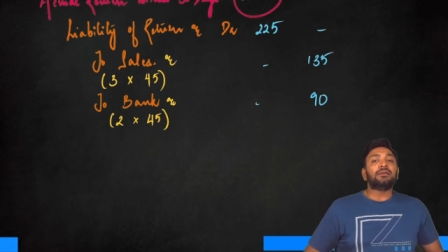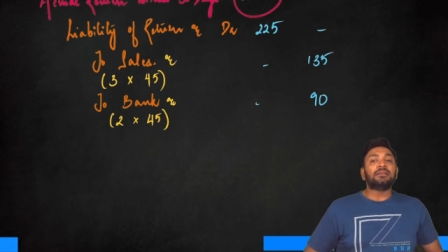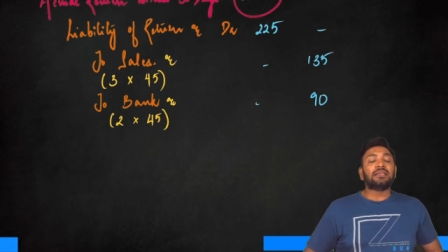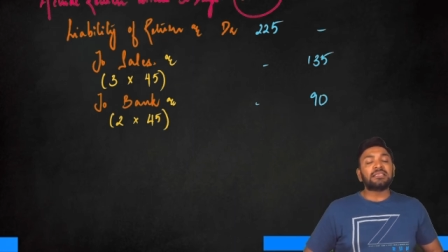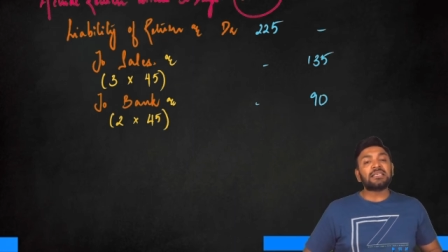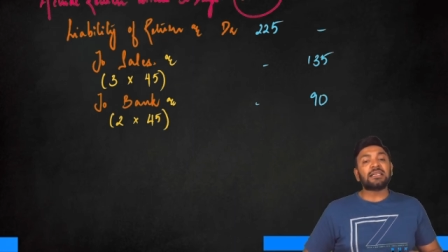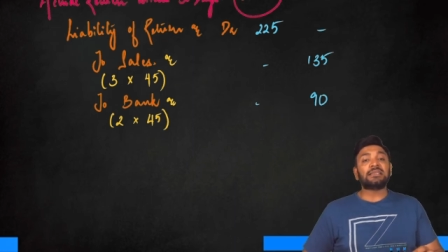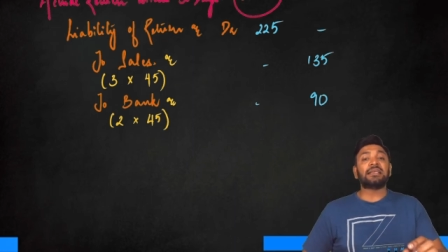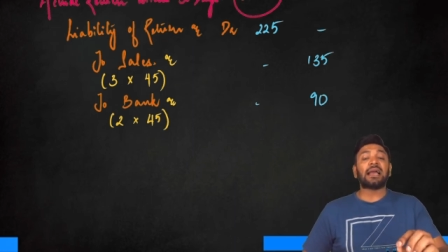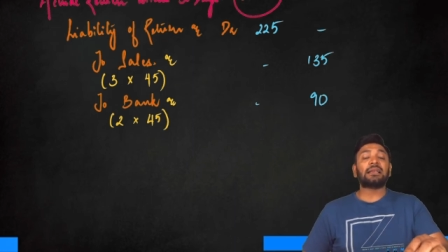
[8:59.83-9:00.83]
This is
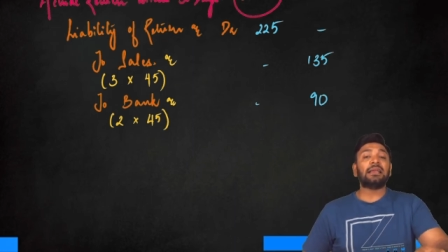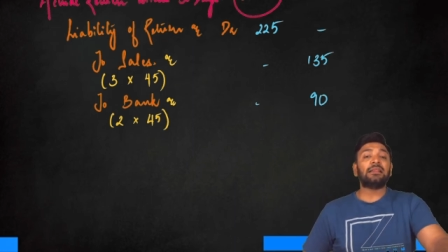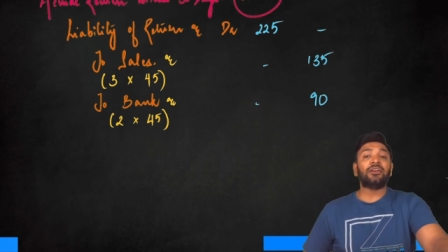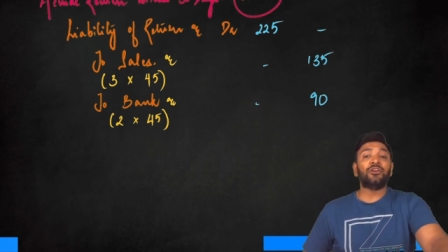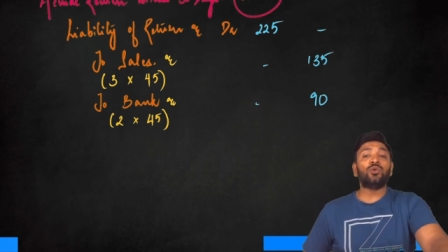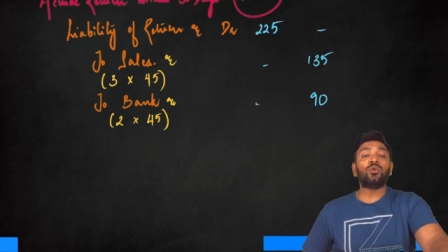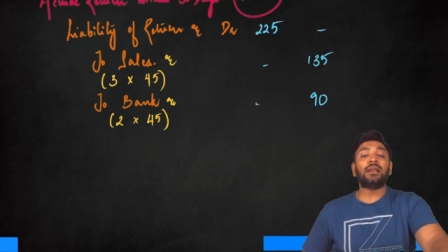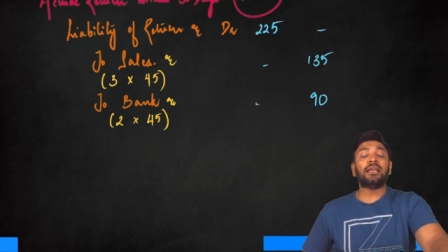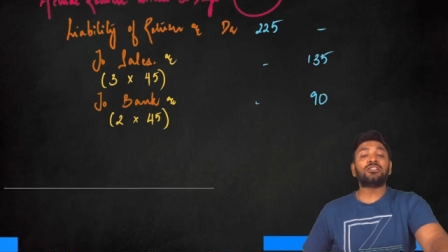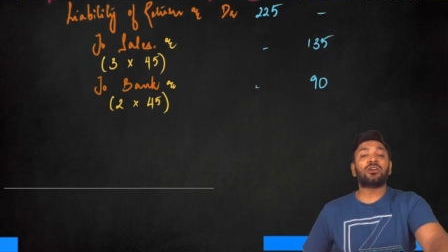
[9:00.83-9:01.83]
exactly the new
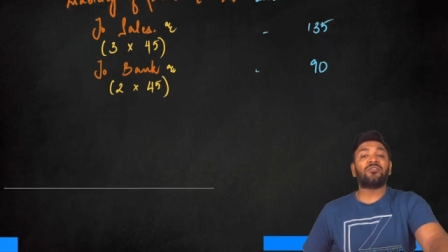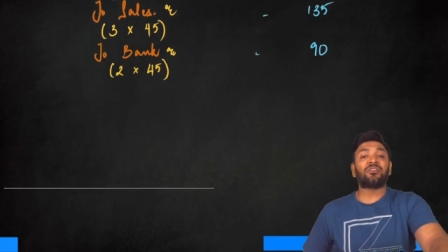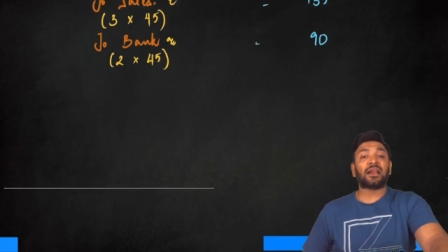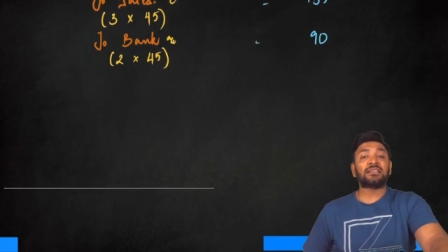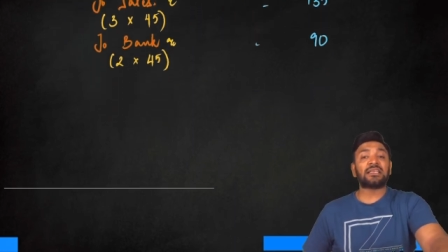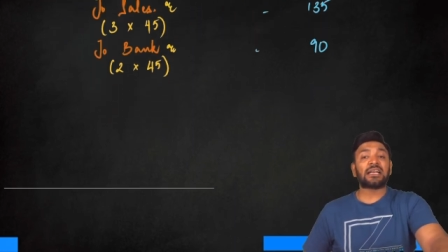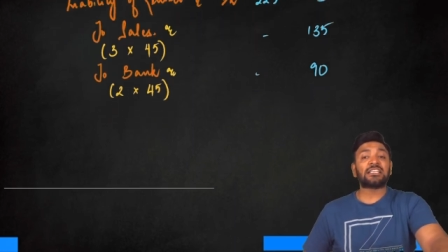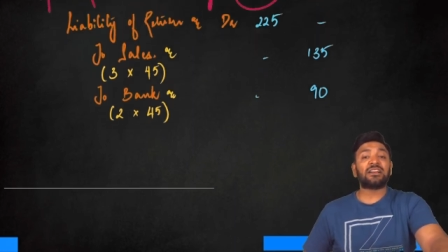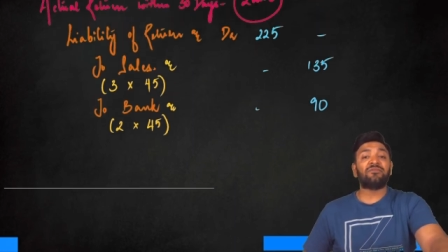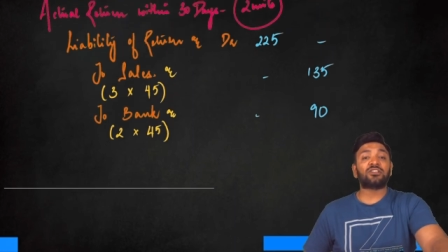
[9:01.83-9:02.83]
nature of
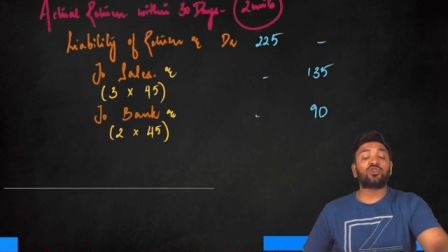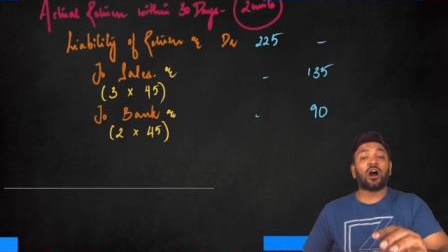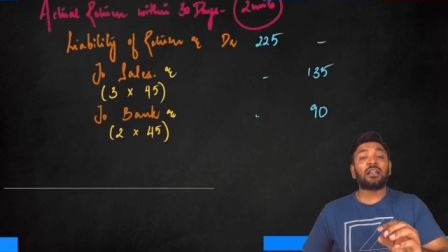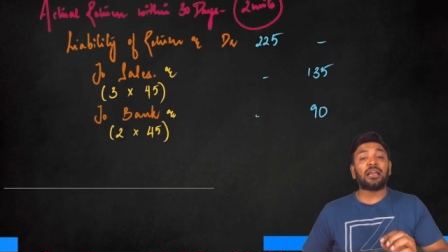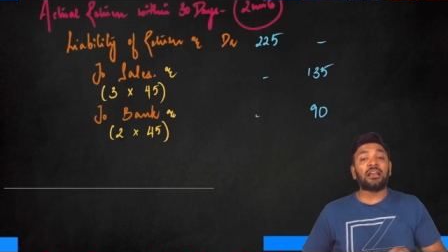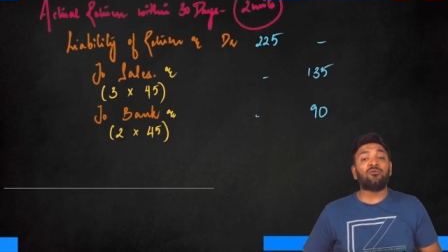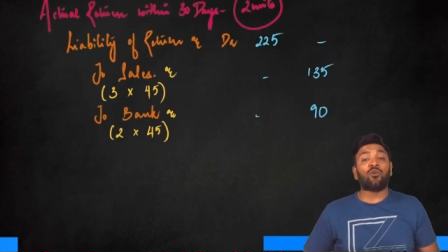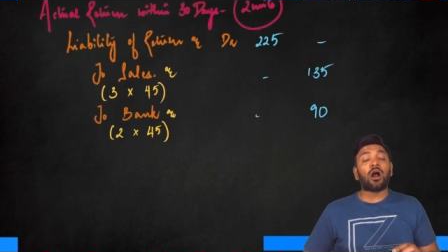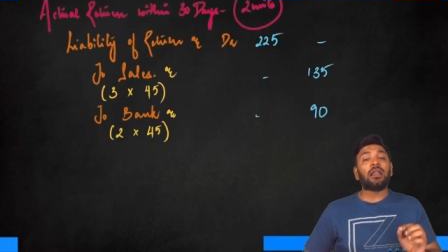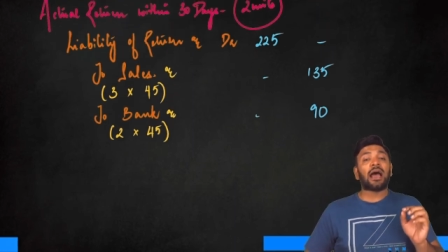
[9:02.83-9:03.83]
transaction which got involved